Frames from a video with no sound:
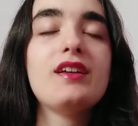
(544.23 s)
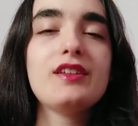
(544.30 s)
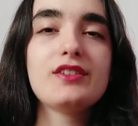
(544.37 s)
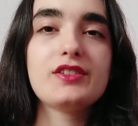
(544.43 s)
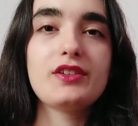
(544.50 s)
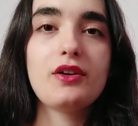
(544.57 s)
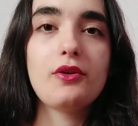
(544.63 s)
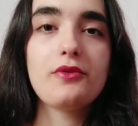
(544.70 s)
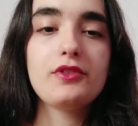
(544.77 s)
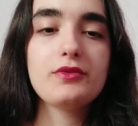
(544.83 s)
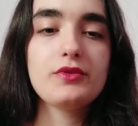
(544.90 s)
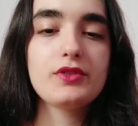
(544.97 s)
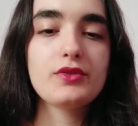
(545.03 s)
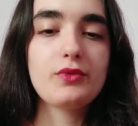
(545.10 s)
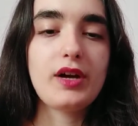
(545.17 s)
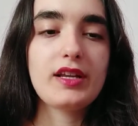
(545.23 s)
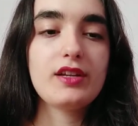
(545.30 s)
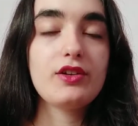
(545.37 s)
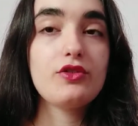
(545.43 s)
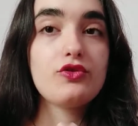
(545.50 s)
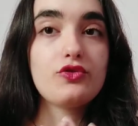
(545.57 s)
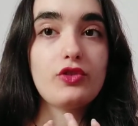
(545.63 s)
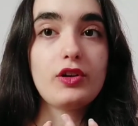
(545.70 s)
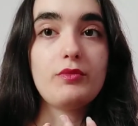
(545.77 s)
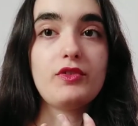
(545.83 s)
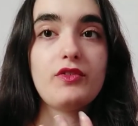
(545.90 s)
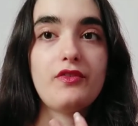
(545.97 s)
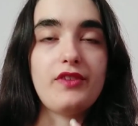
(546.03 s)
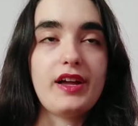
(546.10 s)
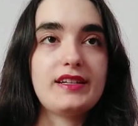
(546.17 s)
So this was quite an enjoyable
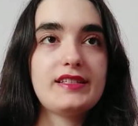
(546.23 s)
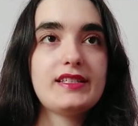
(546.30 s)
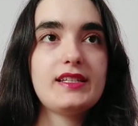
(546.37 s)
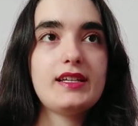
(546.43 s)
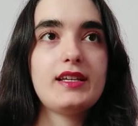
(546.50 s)
fantasy.